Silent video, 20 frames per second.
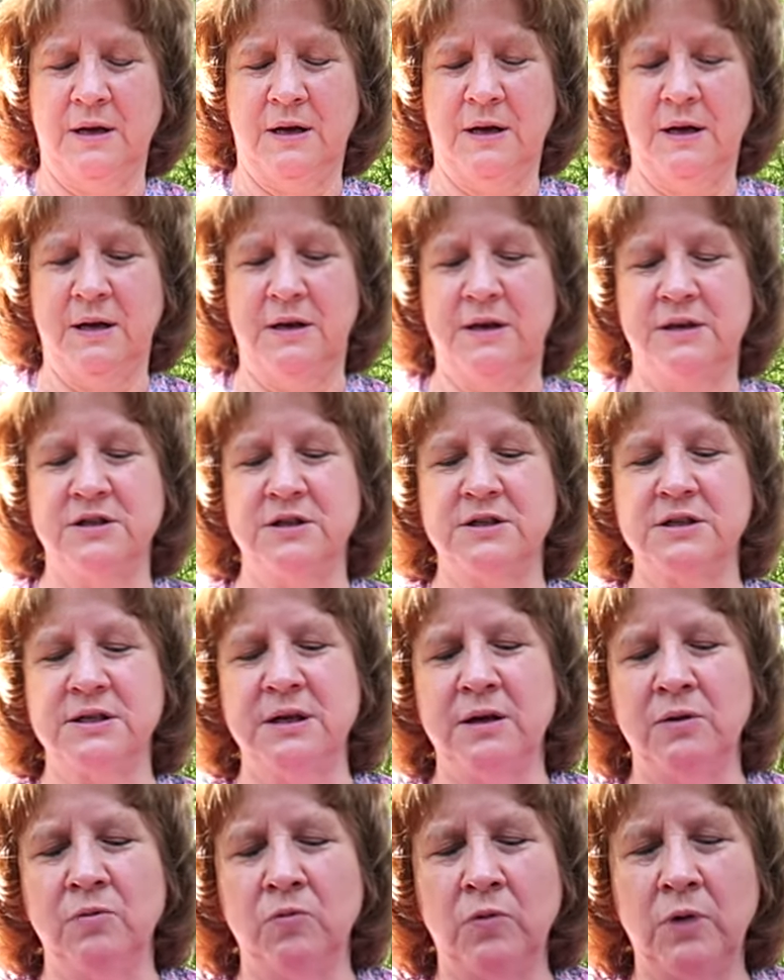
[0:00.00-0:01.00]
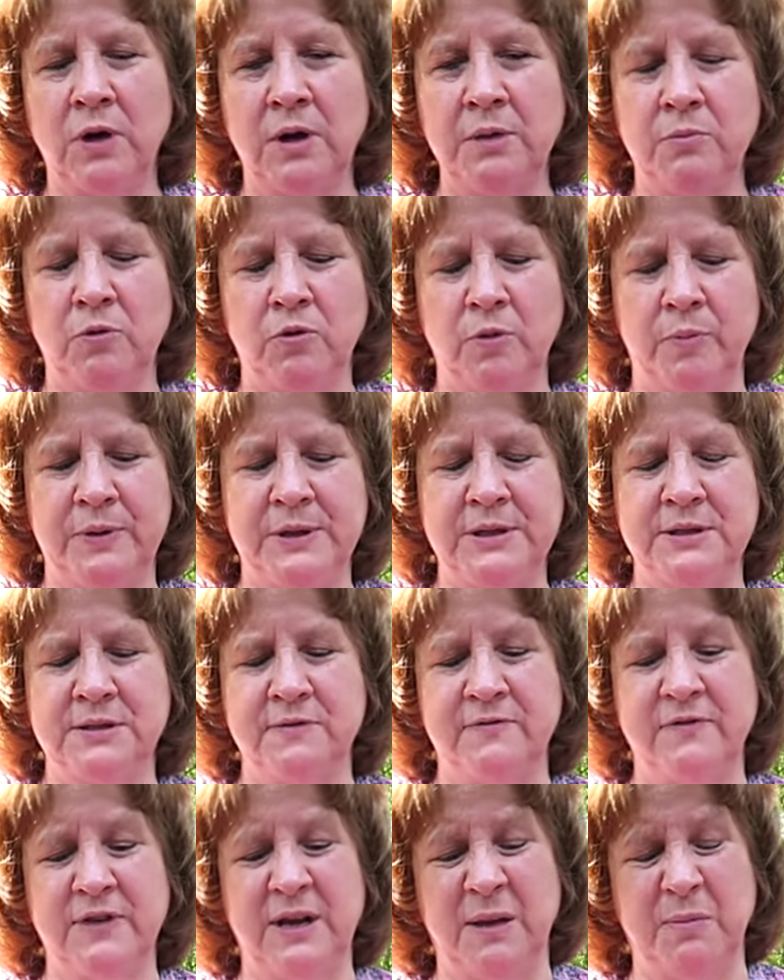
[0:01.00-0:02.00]
I just need one more
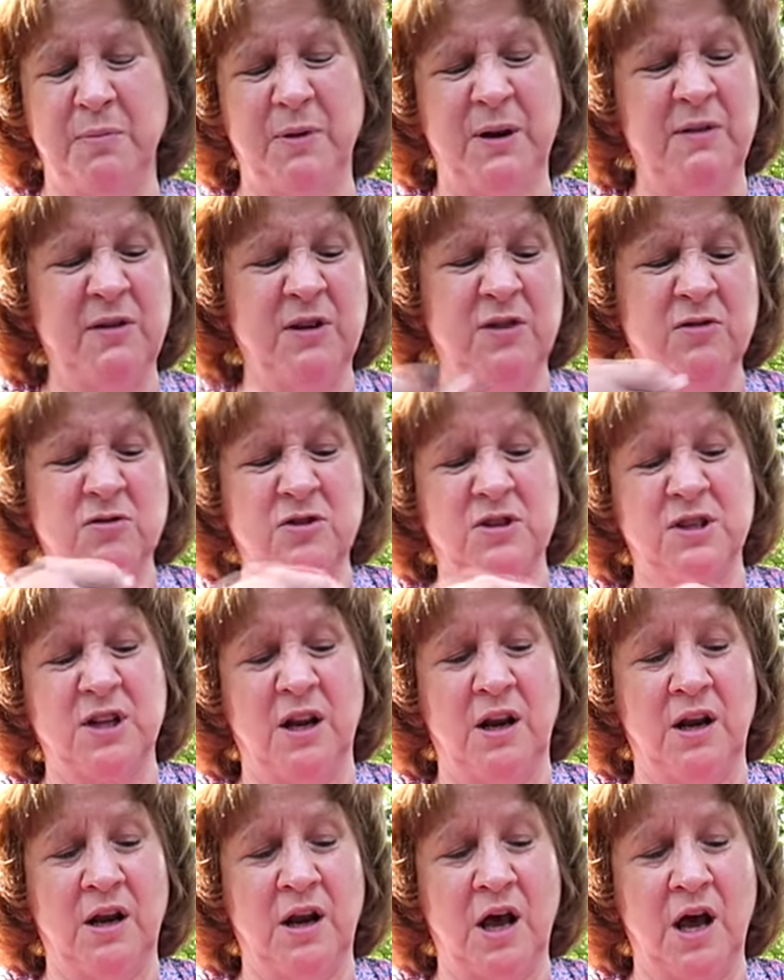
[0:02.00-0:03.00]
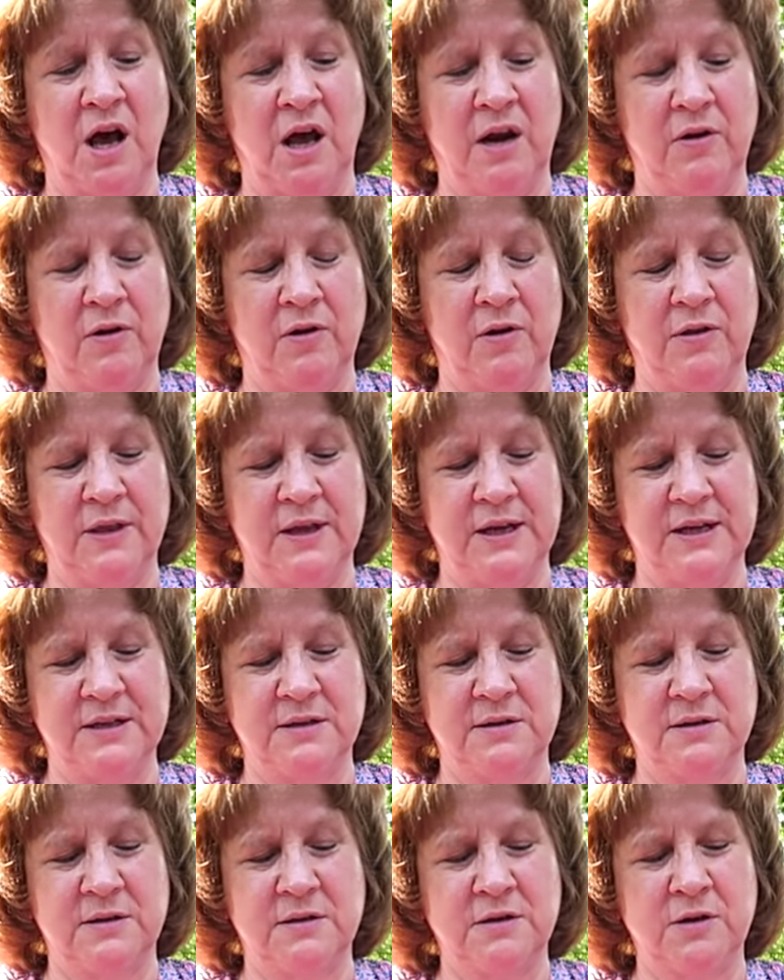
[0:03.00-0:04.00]
piece of tape. I used a lot on
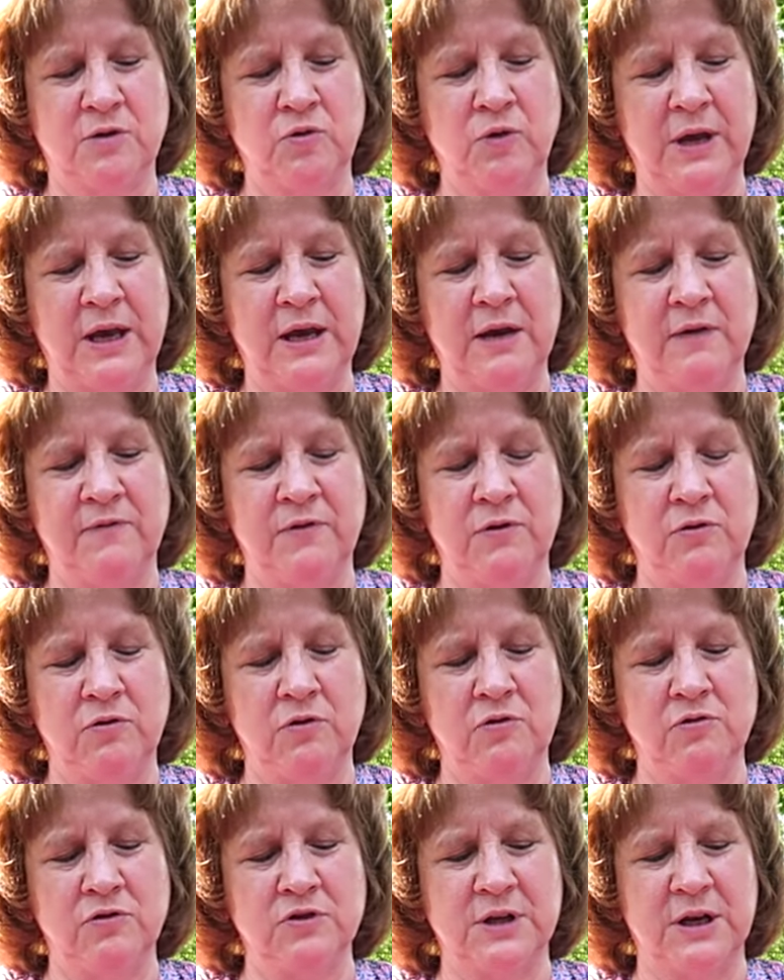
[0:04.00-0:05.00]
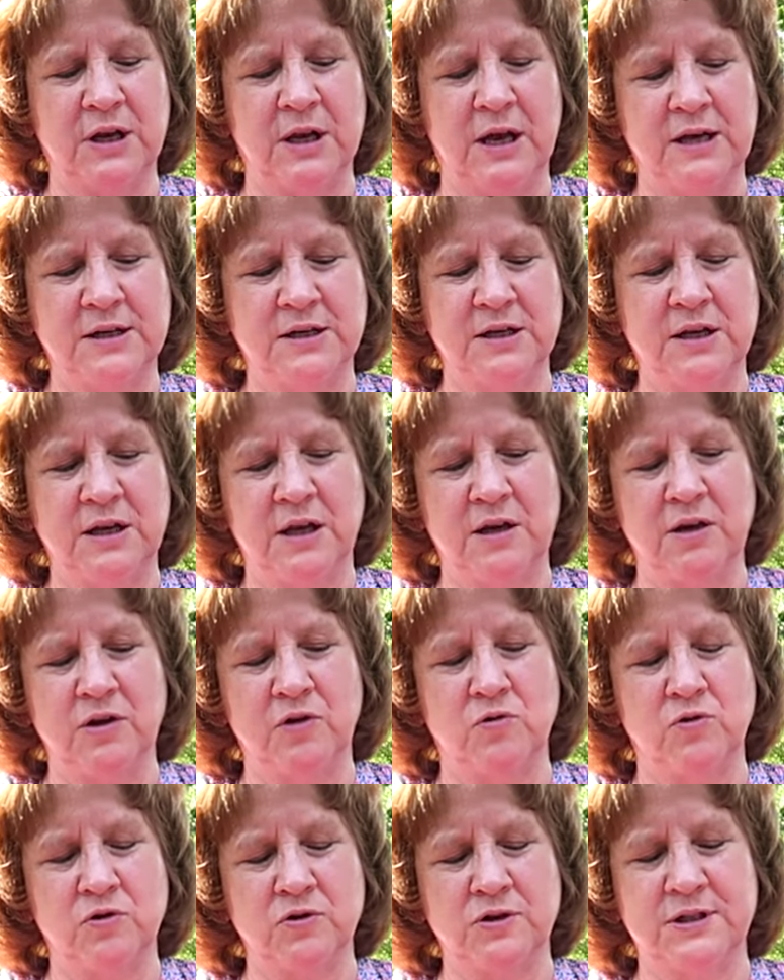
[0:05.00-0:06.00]
this. It's okay if you use a lot to get
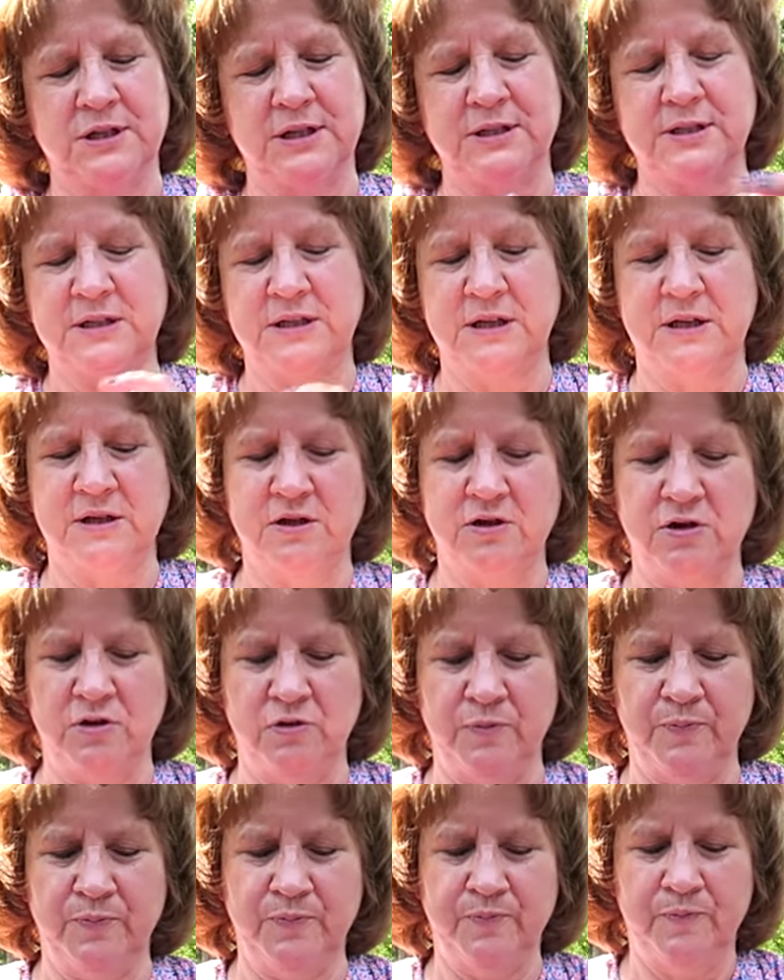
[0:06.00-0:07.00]
yours to stick to.